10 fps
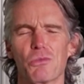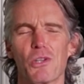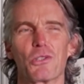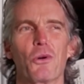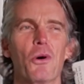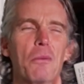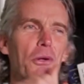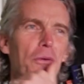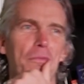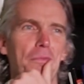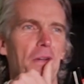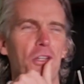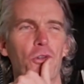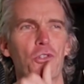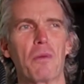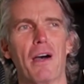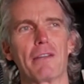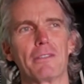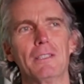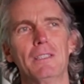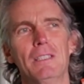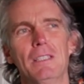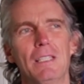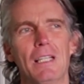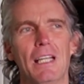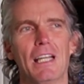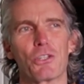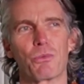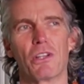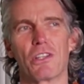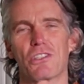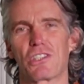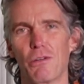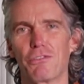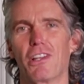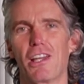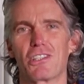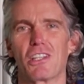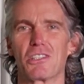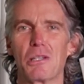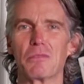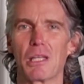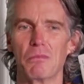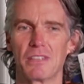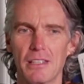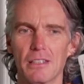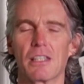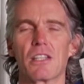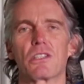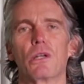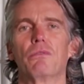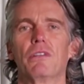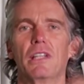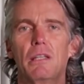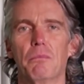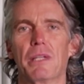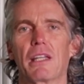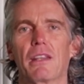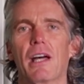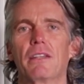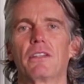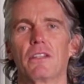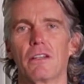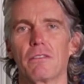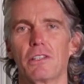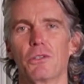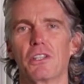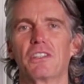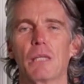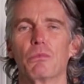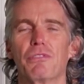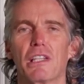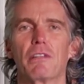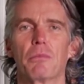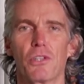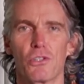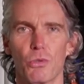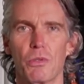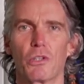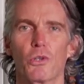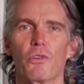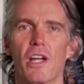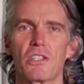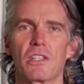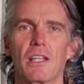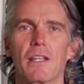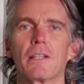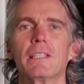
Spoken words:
what it's all about, a huge part of it. As well as self-reliance at the same time, tending to the self and then bringing that to the table for everybody, so we can all rise together.